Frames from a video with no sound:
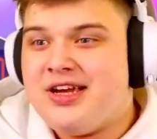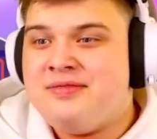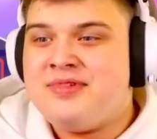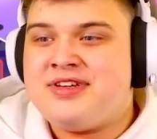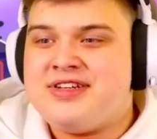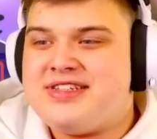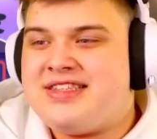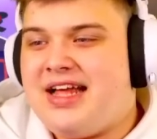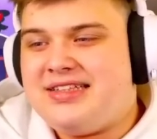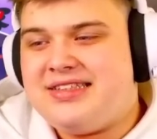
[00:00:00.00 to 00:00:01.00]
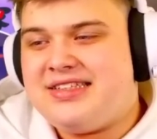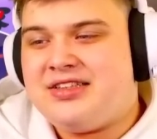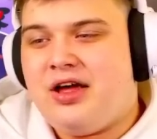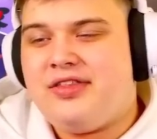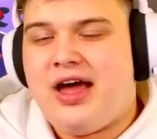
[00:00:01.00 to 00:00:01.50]
because that's the
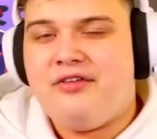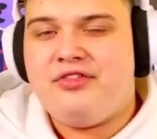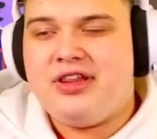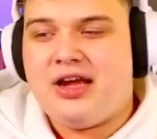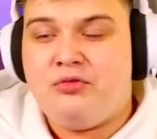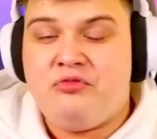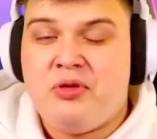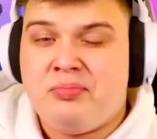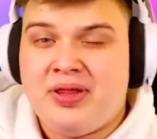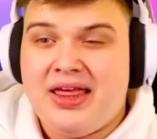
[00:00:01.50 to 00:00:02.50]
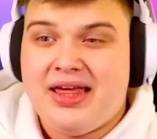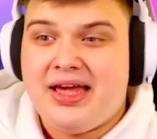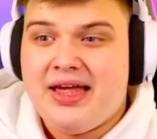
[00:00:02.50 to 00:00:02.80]
slot that I feel like we've been playing